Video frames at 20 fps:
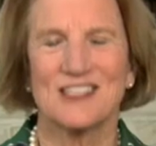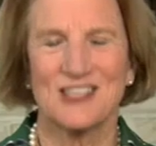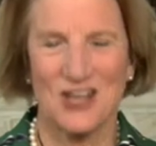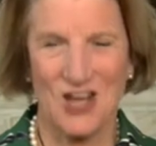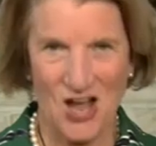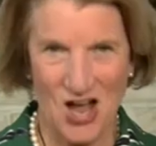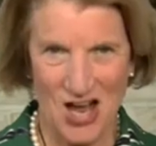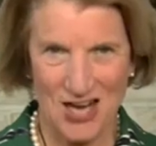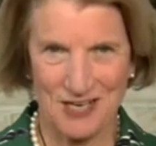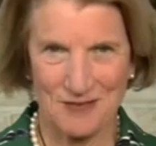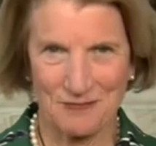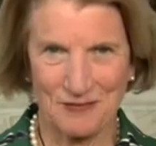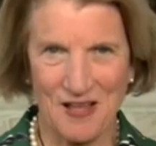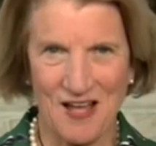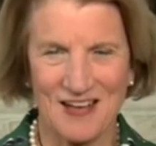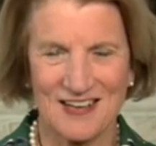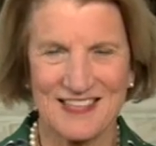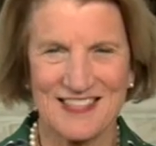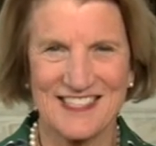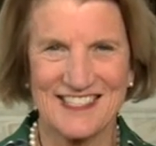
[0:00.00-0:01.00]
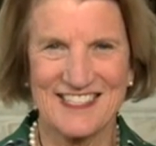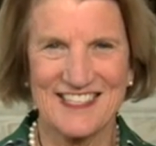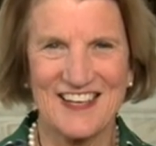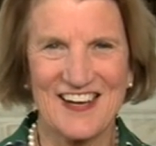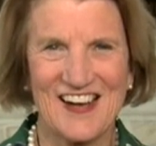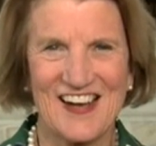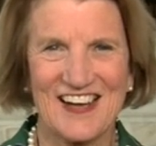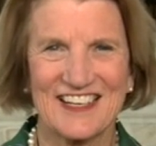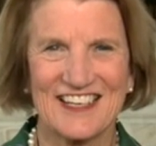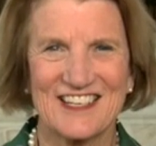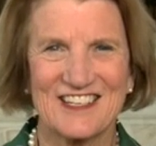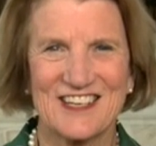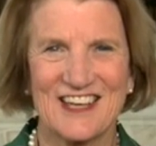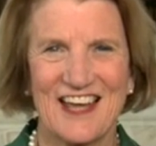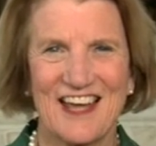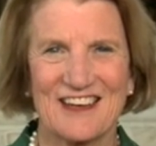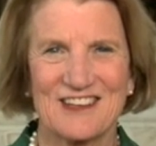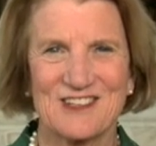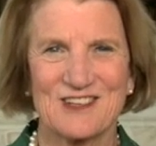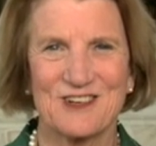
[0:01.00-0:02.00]
the talk.
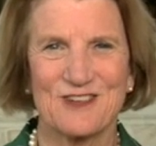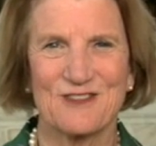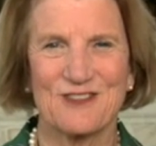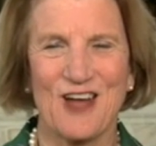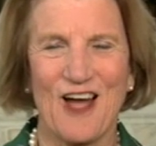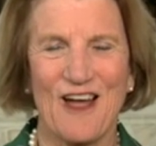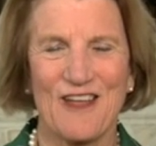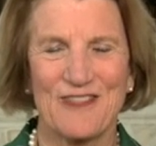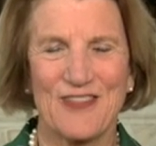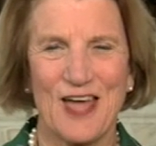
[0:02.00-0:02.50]
I should have gotten